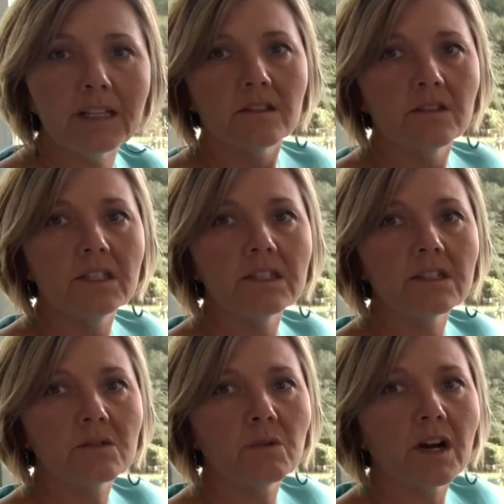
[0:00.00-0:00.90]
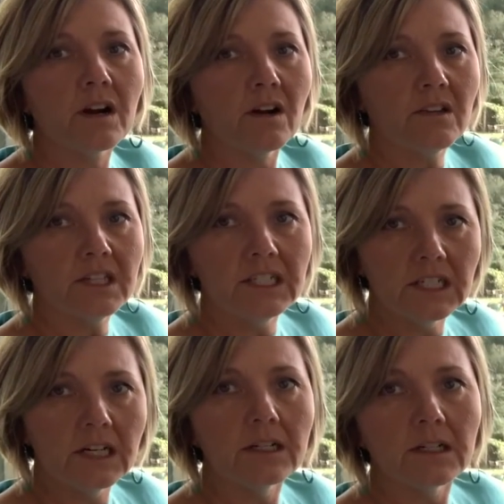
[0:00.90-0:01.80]
So this is where all the
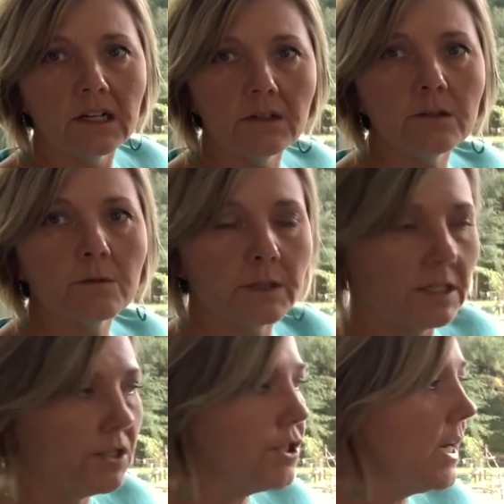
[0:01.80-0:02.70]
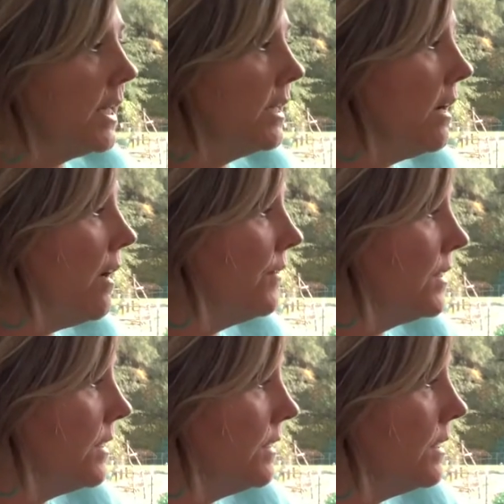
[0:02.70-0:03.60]
gunk goes when I strain it off is
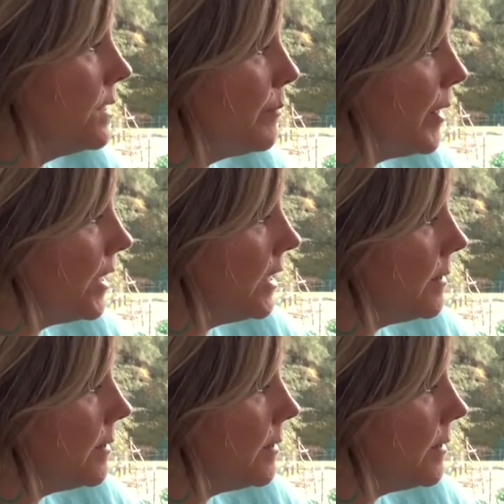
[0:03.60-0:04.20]
in this bucket.